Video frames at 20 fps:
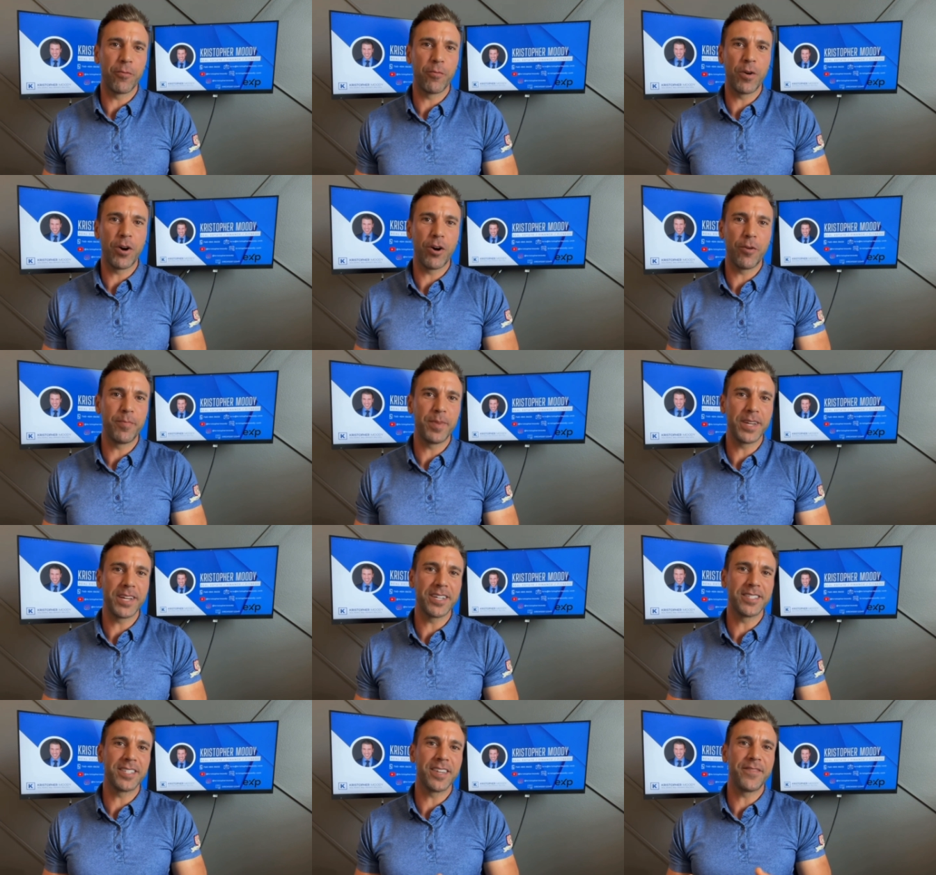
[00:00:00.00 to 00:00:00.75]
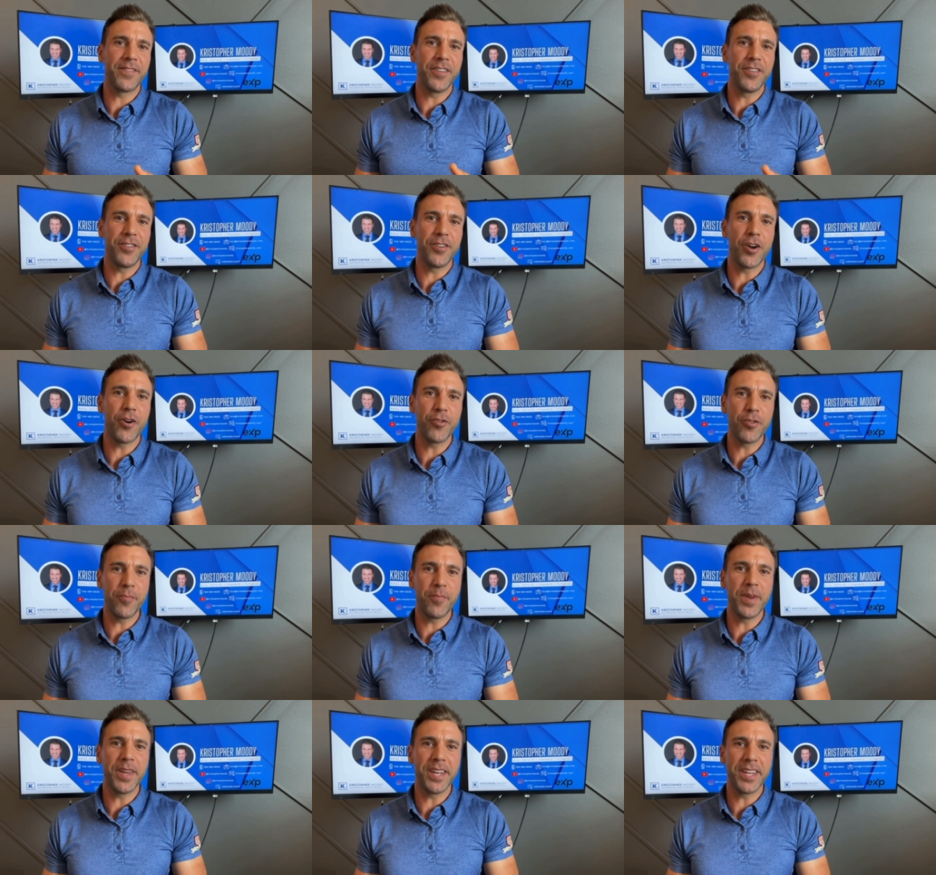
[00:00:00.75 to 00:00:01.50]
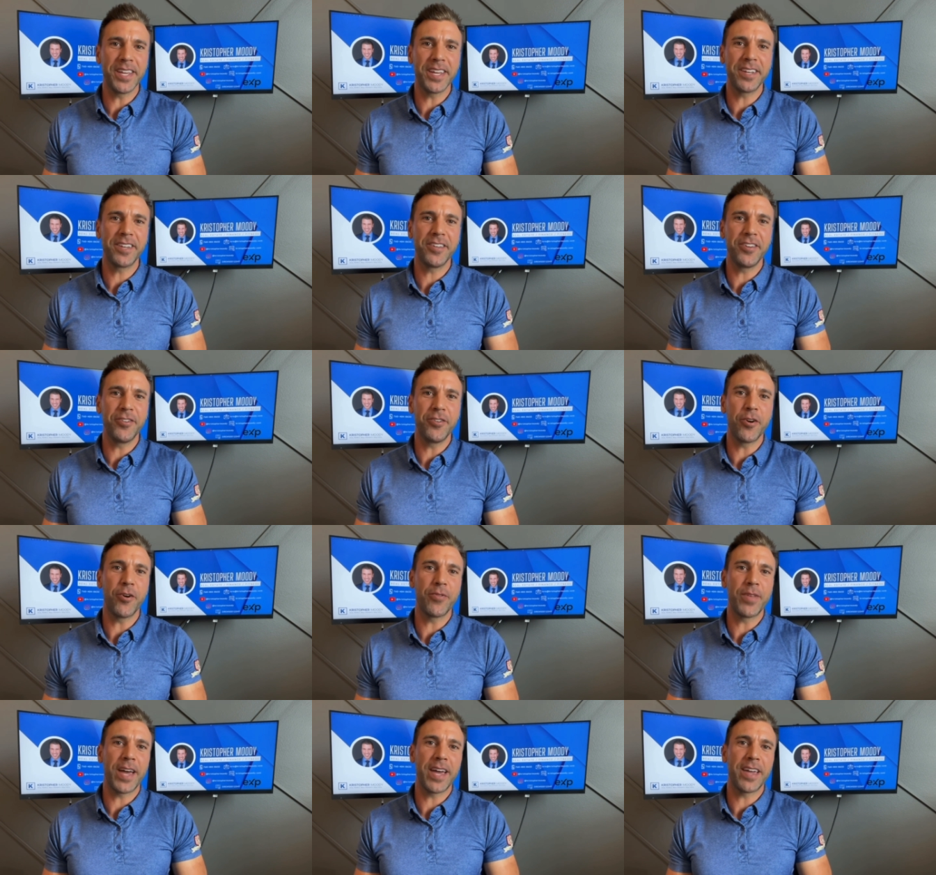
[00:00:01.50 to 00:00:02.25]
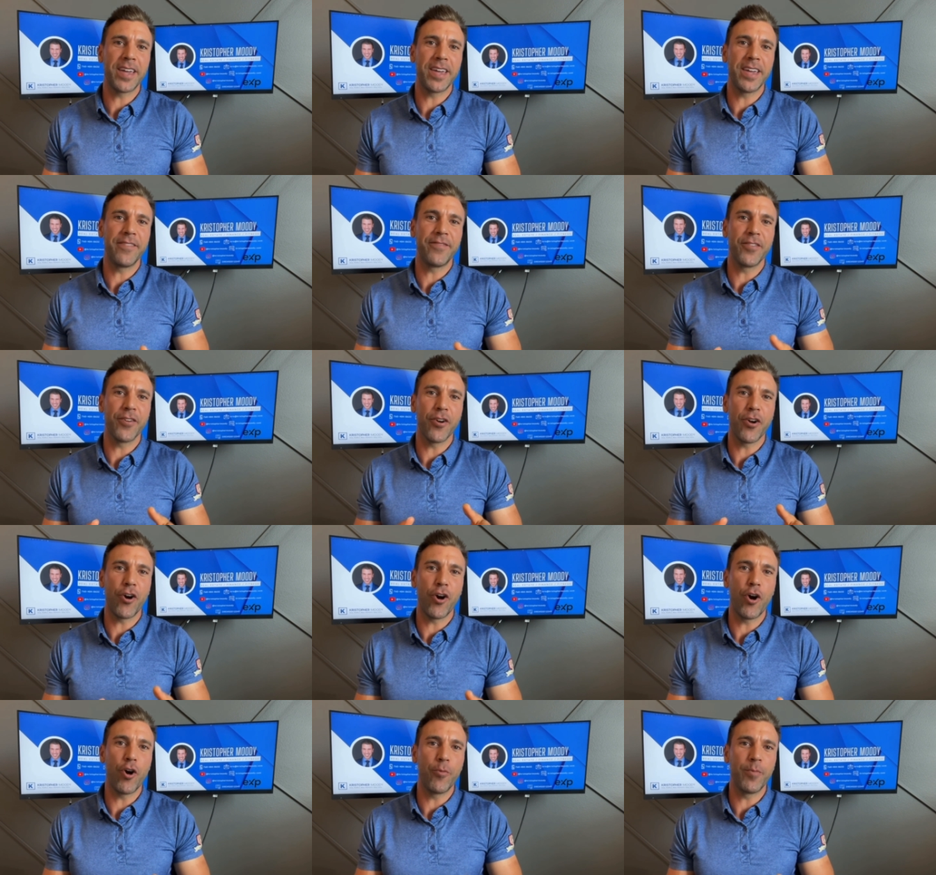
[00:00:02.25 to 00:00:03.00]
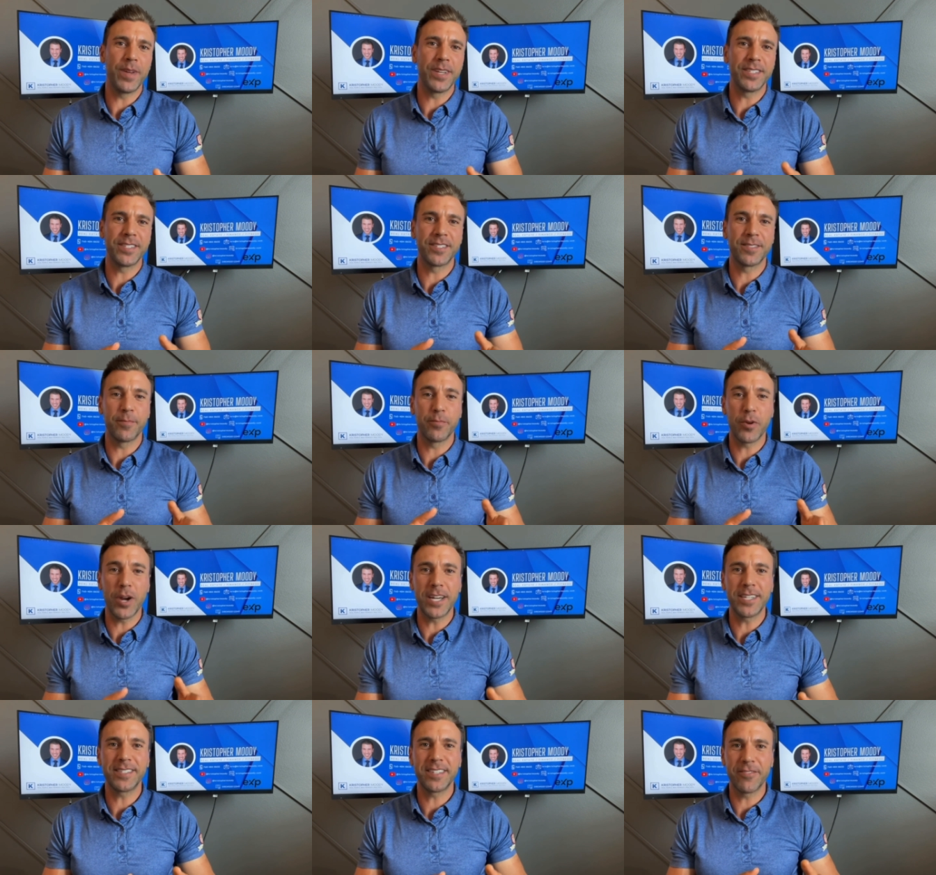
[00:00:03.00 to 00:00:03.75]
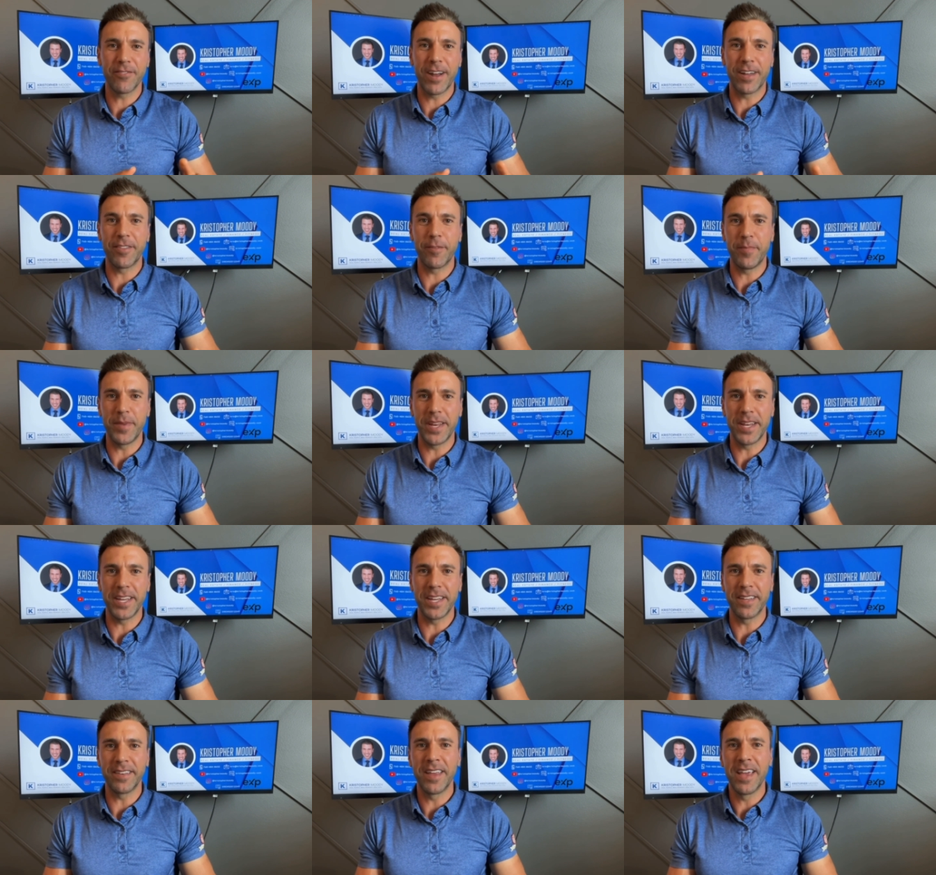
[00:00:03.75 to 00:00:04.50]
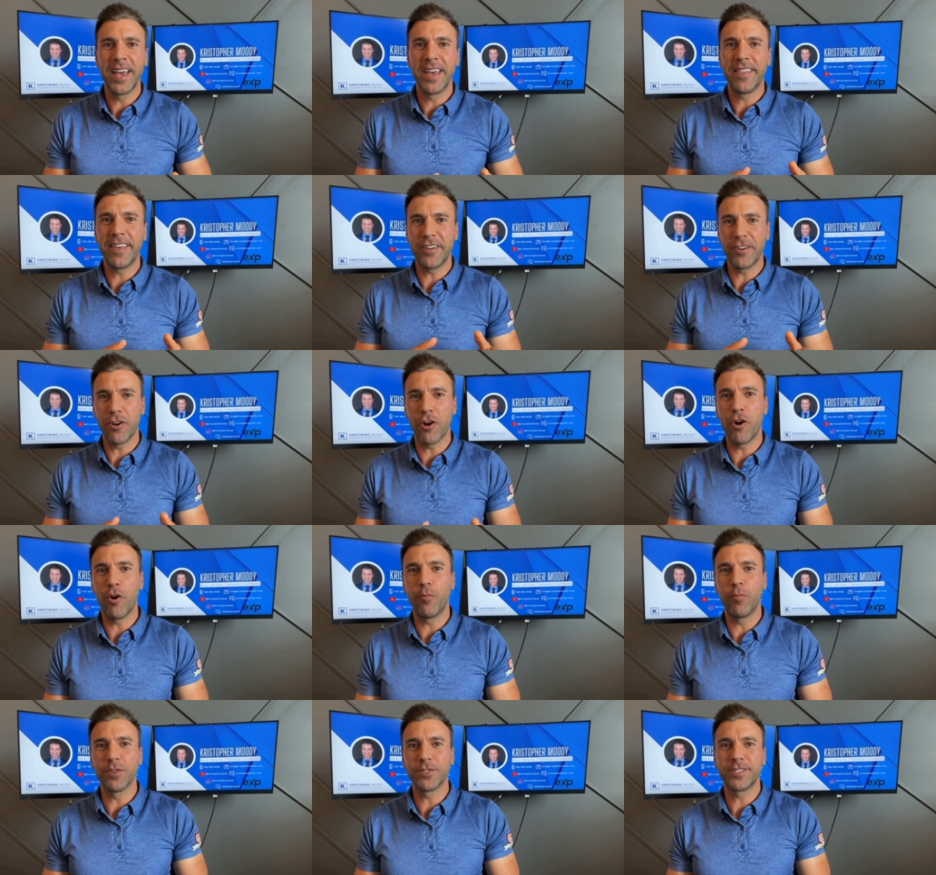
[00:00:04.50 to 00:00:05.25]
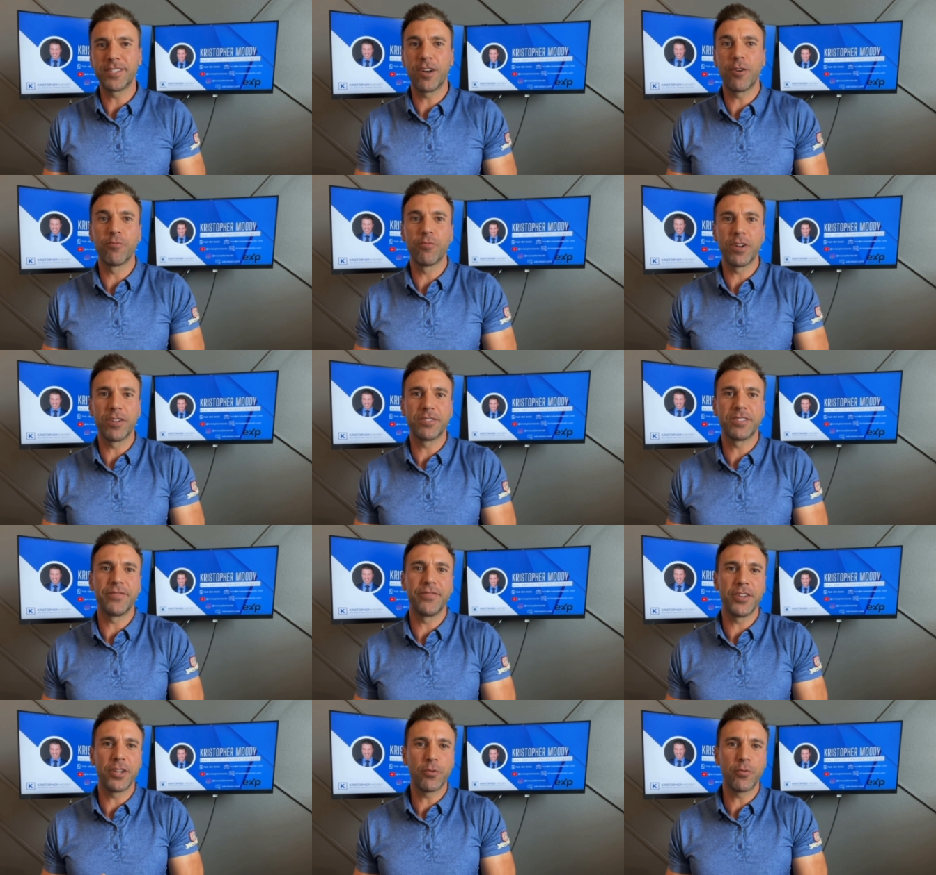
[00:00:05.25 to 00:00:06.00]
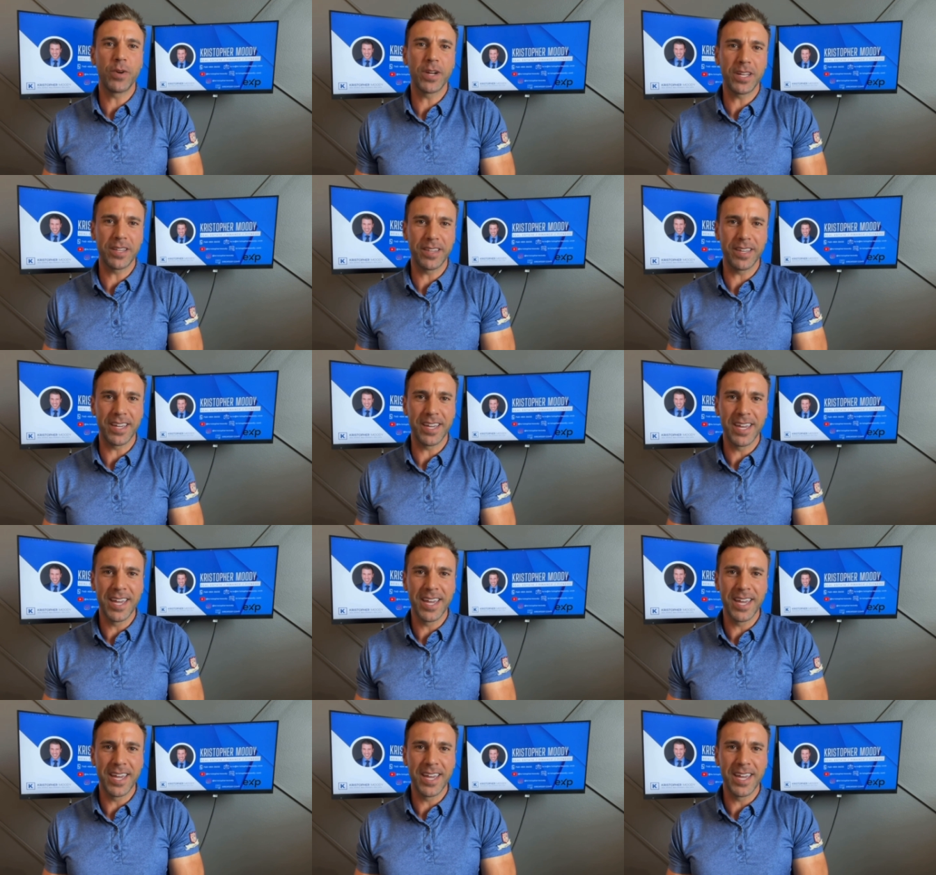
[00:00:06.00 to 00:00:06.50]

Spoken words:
Well, because if you know the median, you know that if your home is priced around the median, that your home will sell relatively quickly.